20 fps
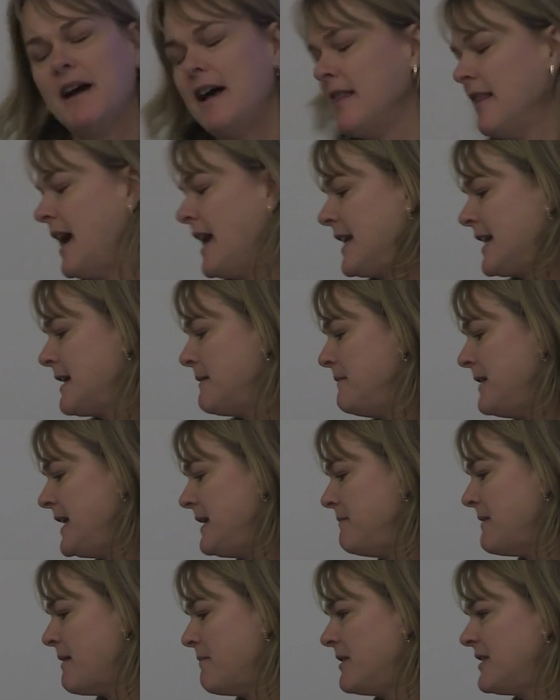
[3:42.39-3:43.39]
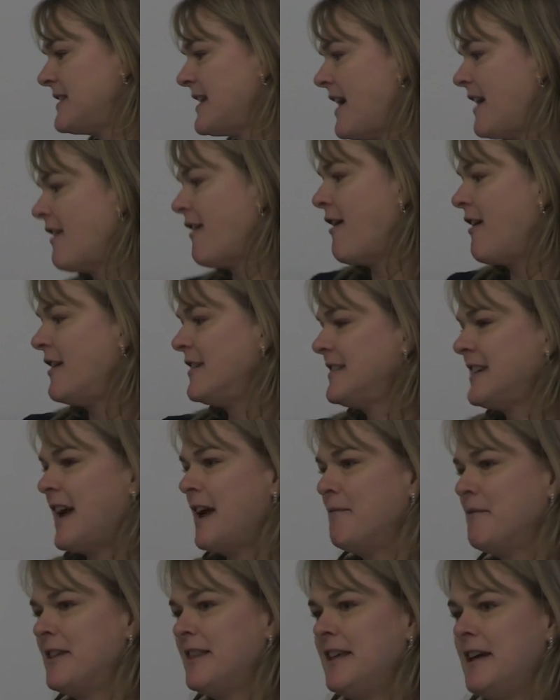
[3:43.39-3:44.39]
a lot of committee members had a hard
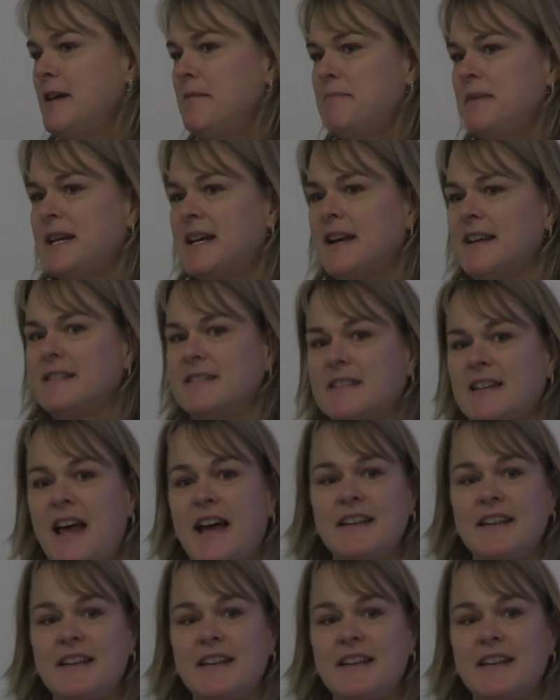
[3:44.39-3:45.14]
time with it because,